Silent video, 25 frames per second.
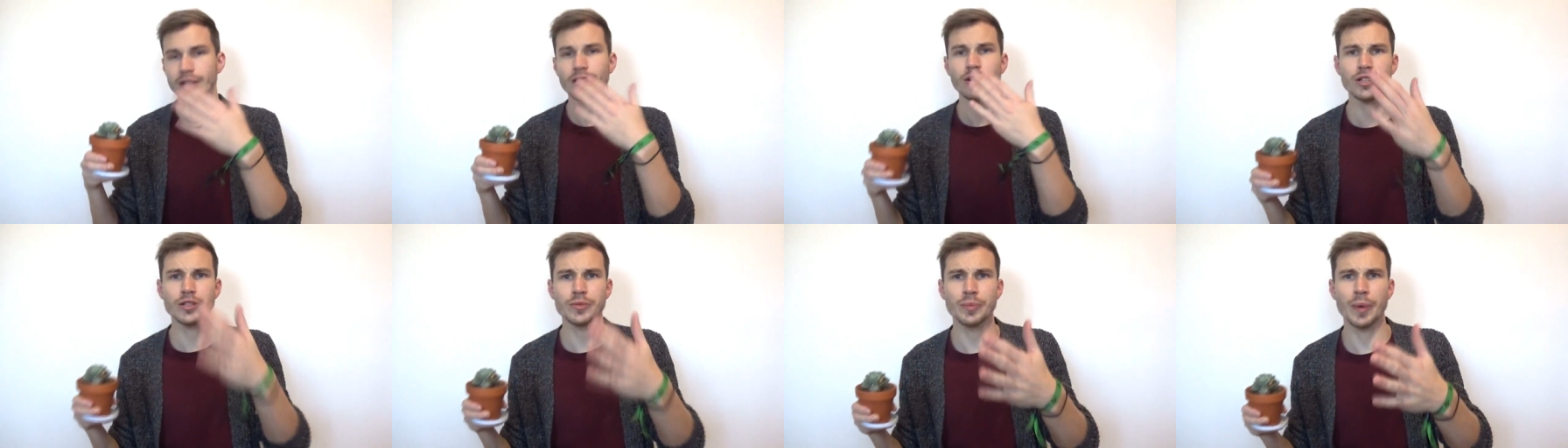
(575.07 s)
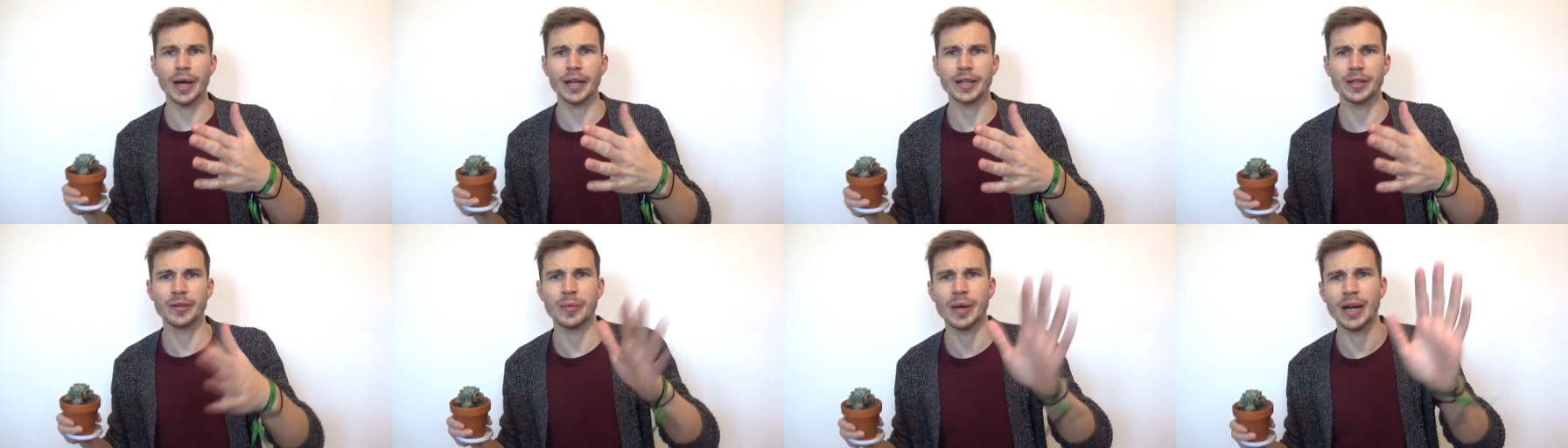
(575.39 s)
and not
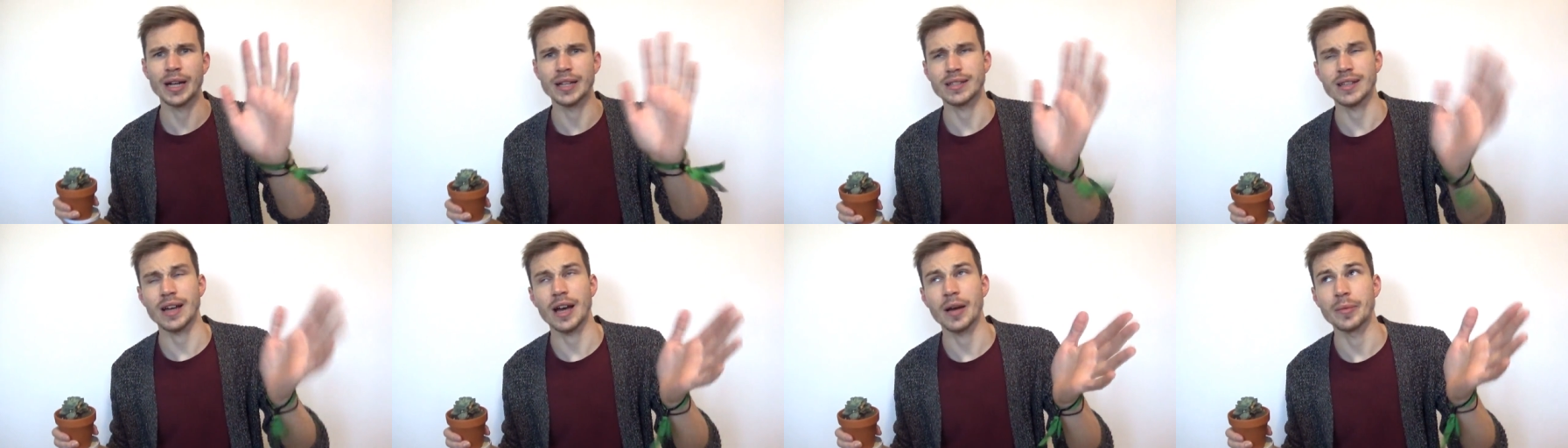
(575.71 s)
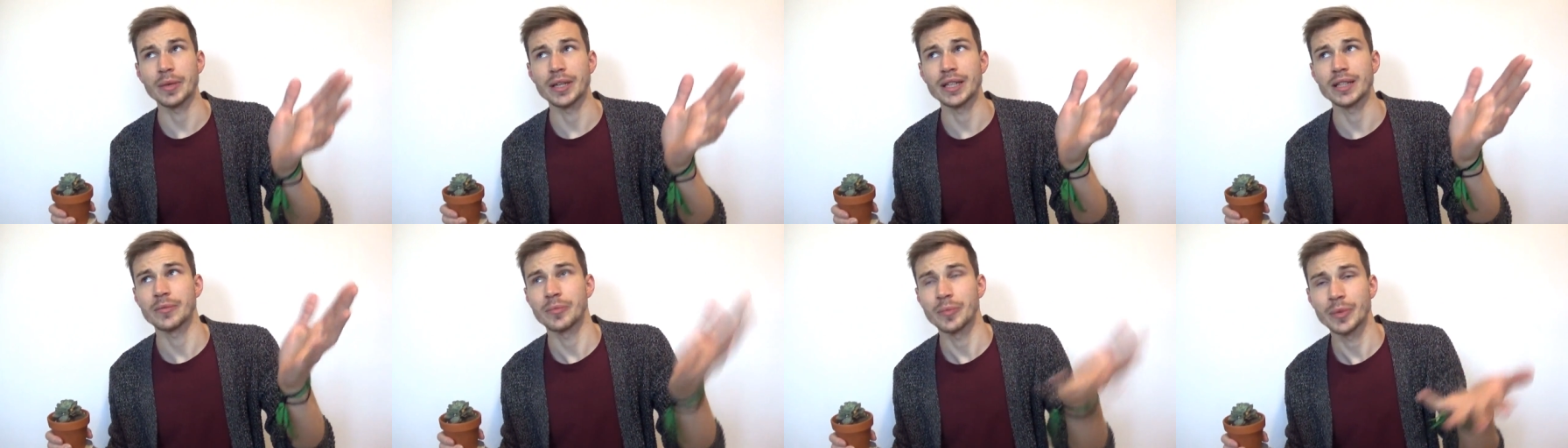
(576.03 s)
spider mites, I
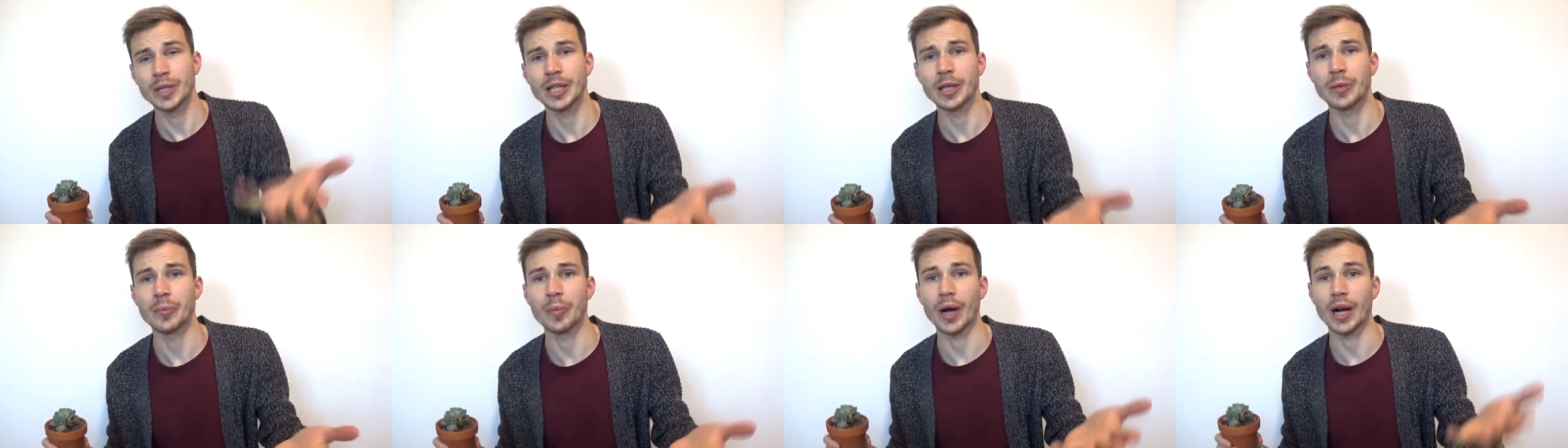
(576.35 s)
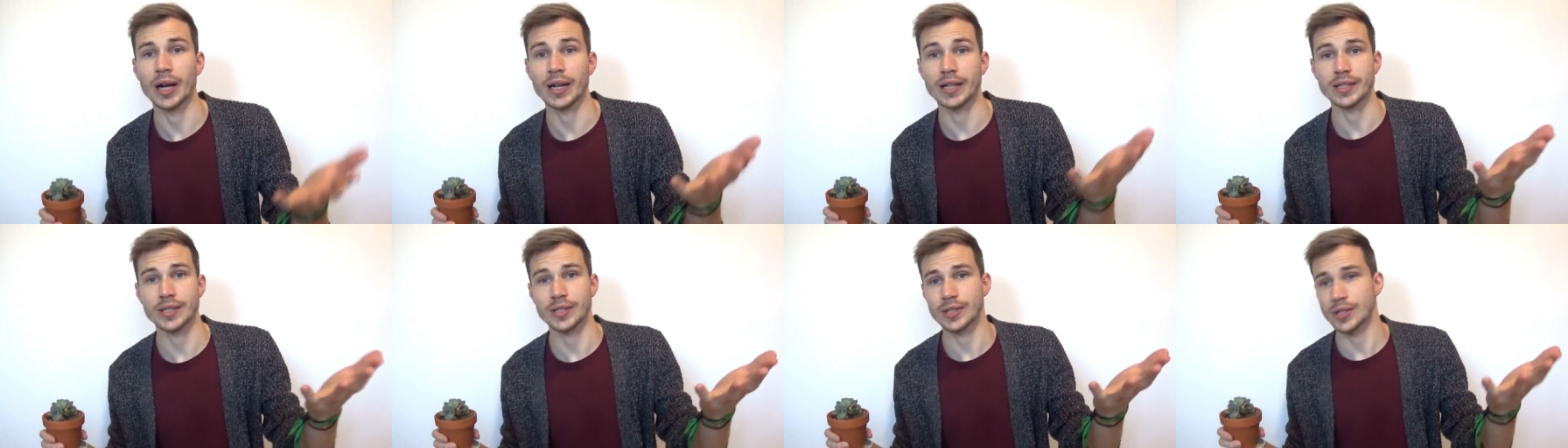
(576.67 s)
mean
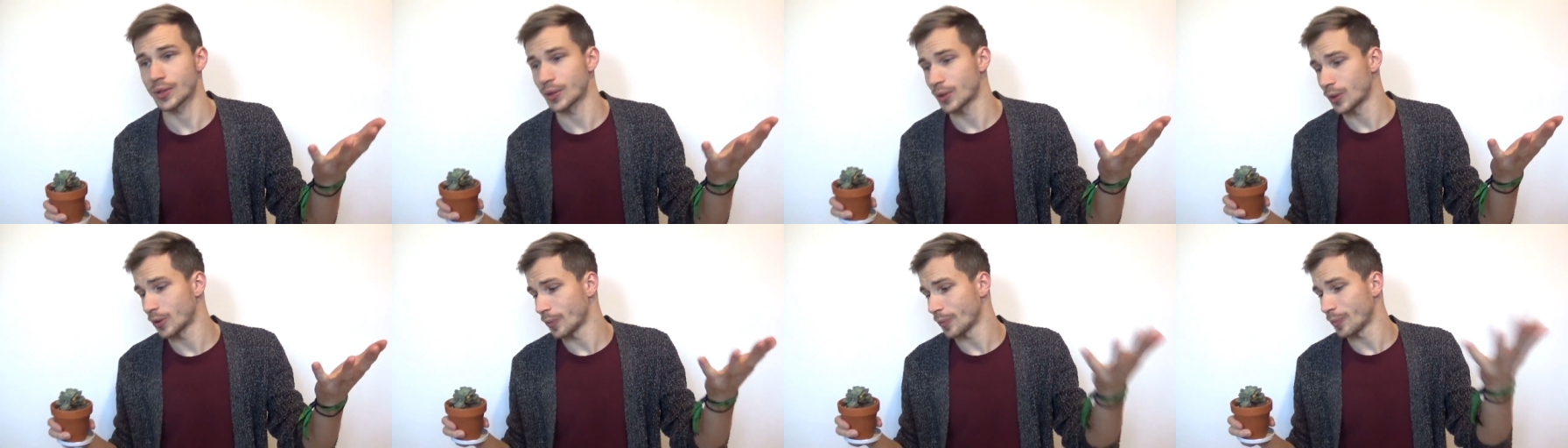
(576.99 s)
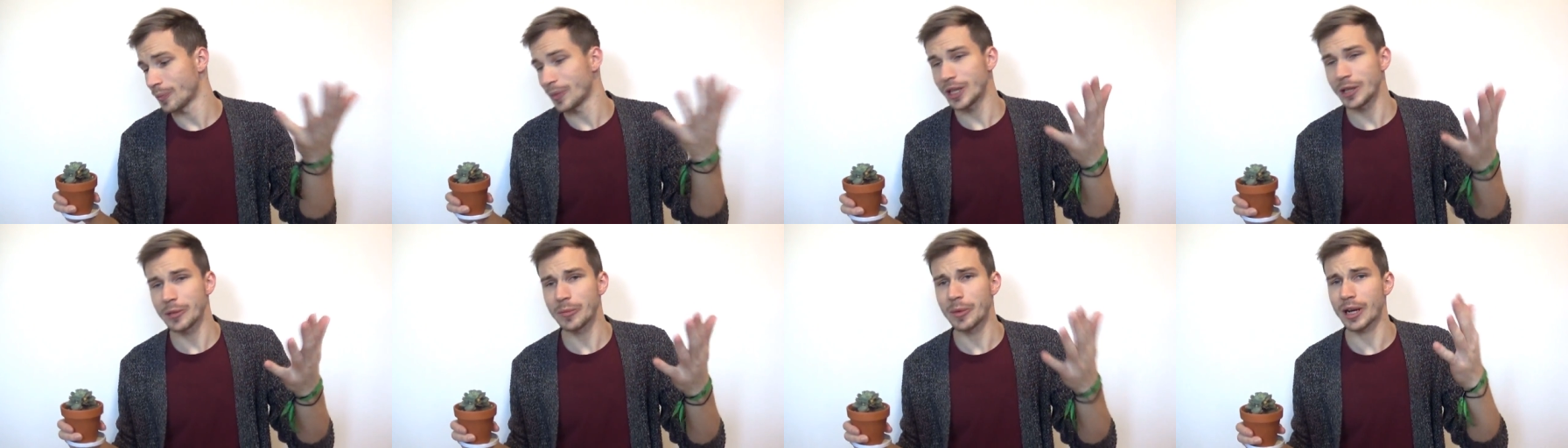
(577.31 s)
mealybugs. So
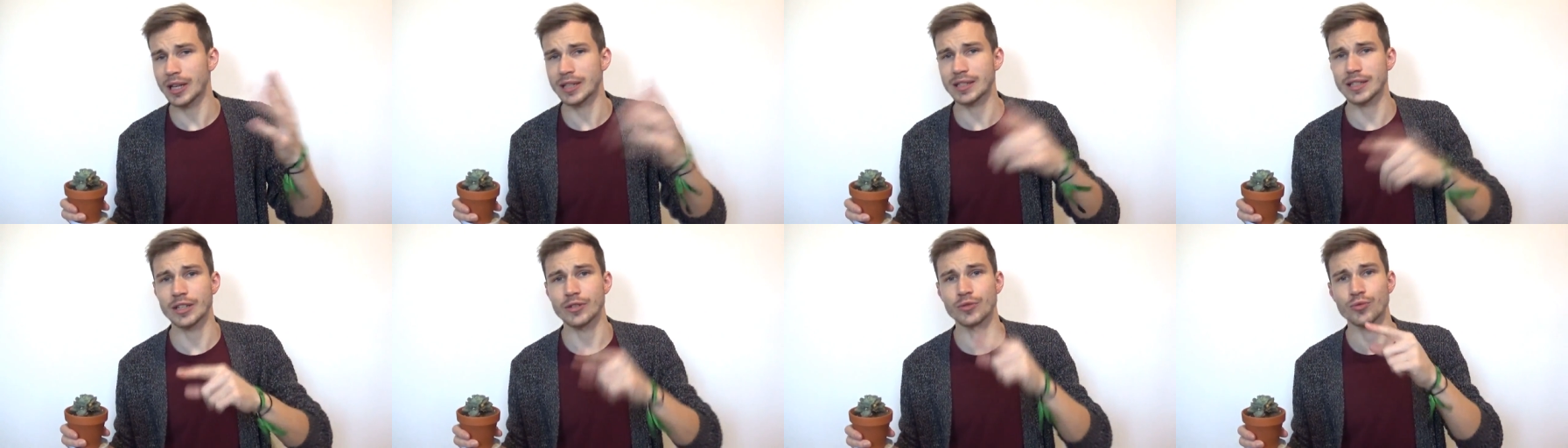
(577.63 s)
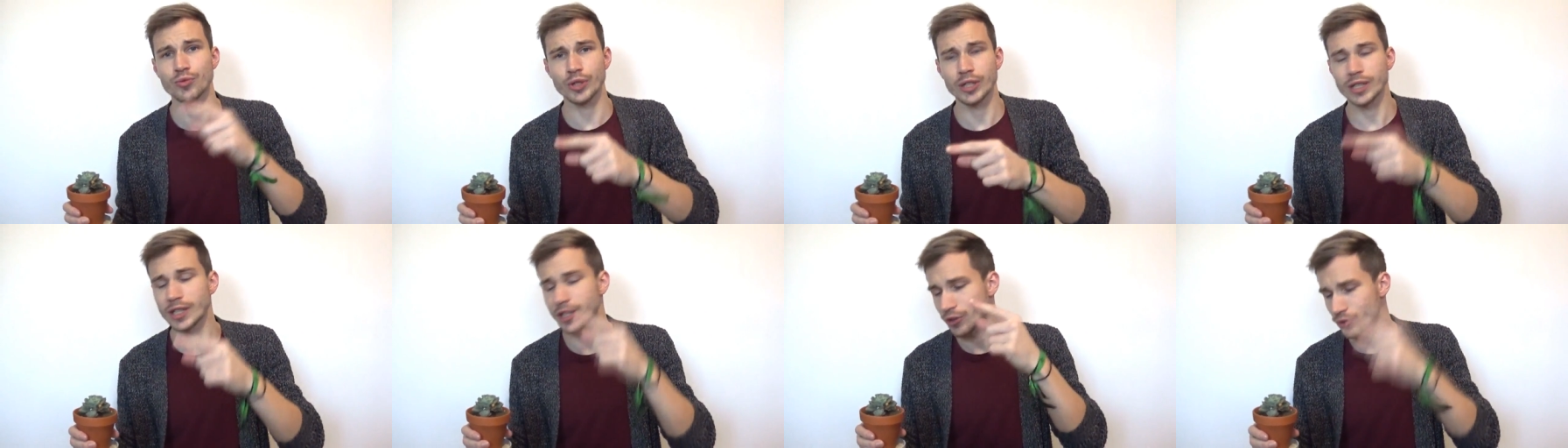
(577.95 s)
mealybugs
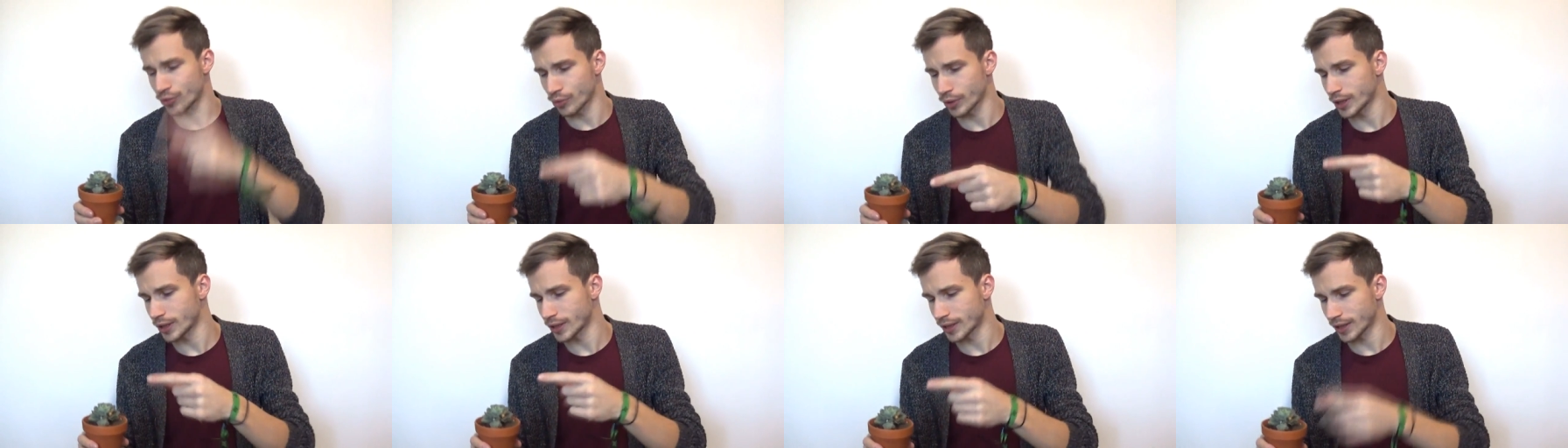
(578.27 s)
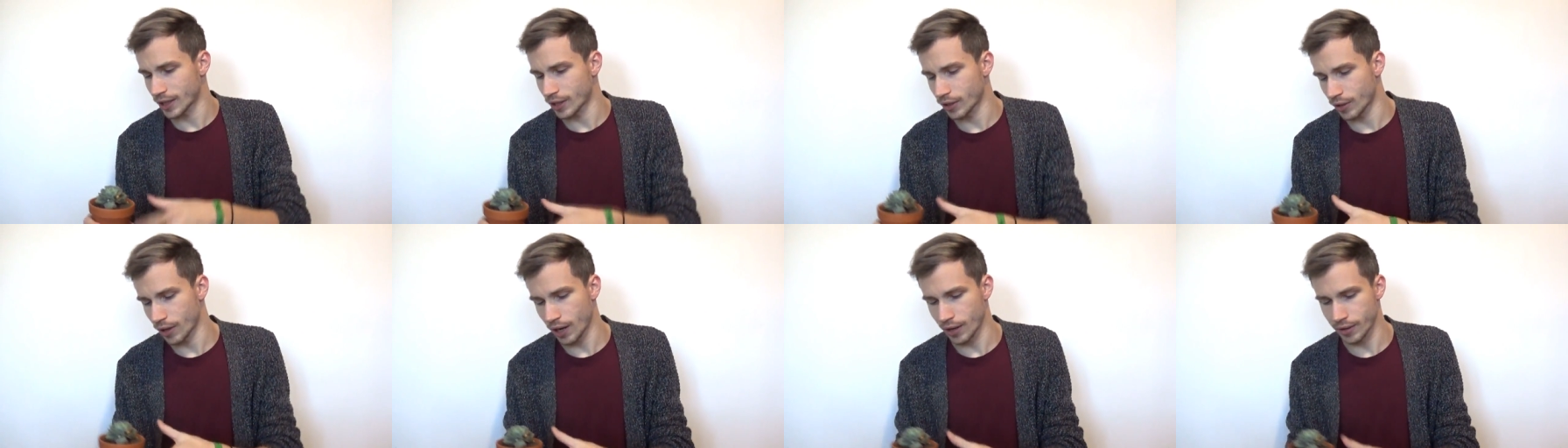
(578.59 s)
can really ruin the
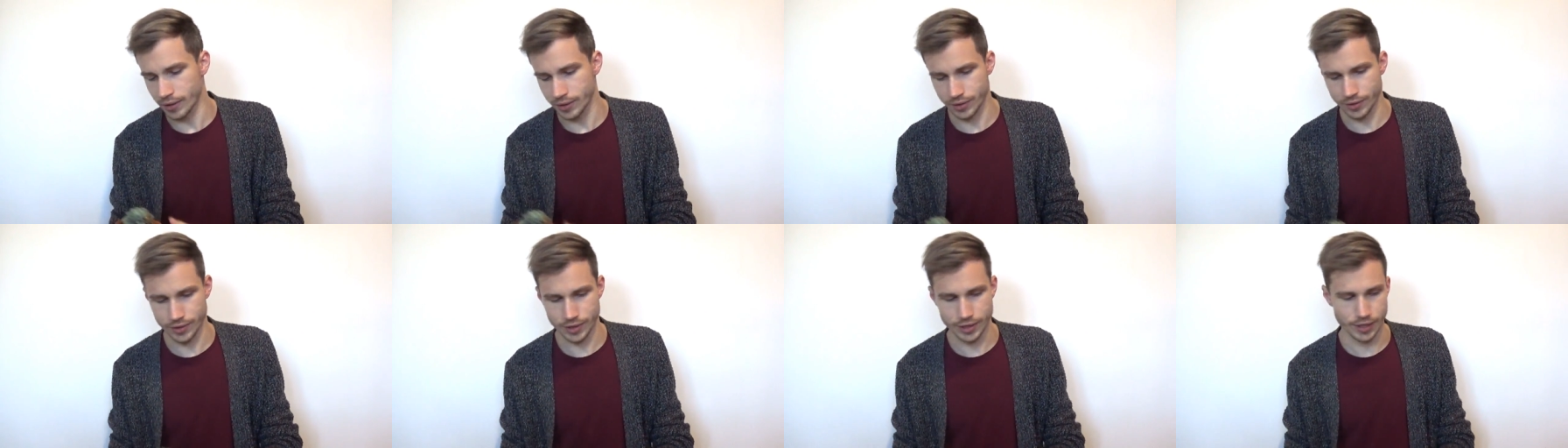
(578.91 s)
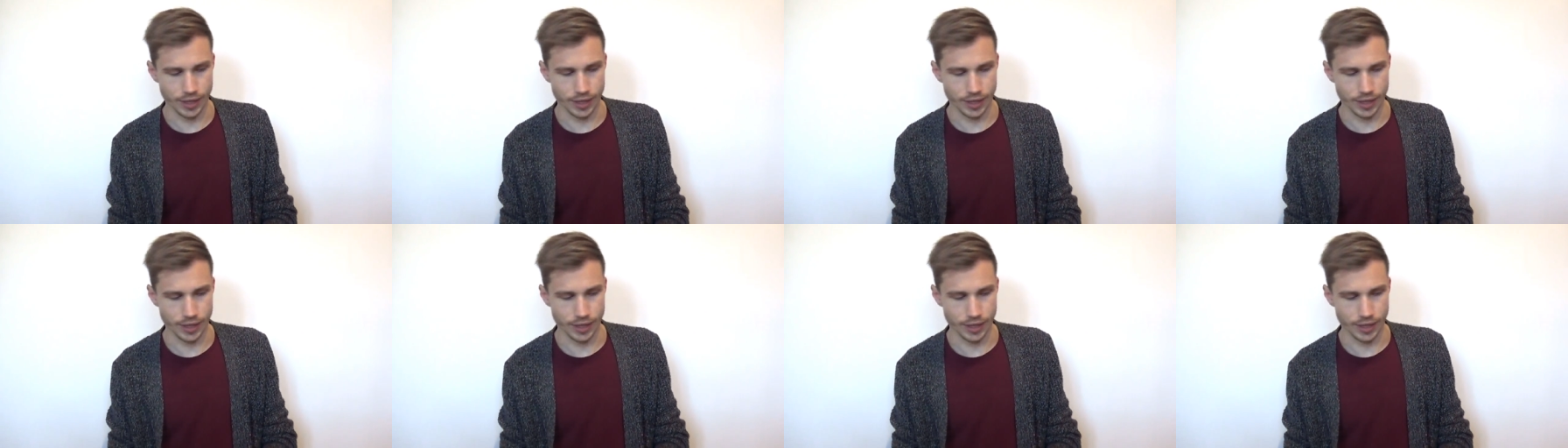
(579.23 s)
crowns of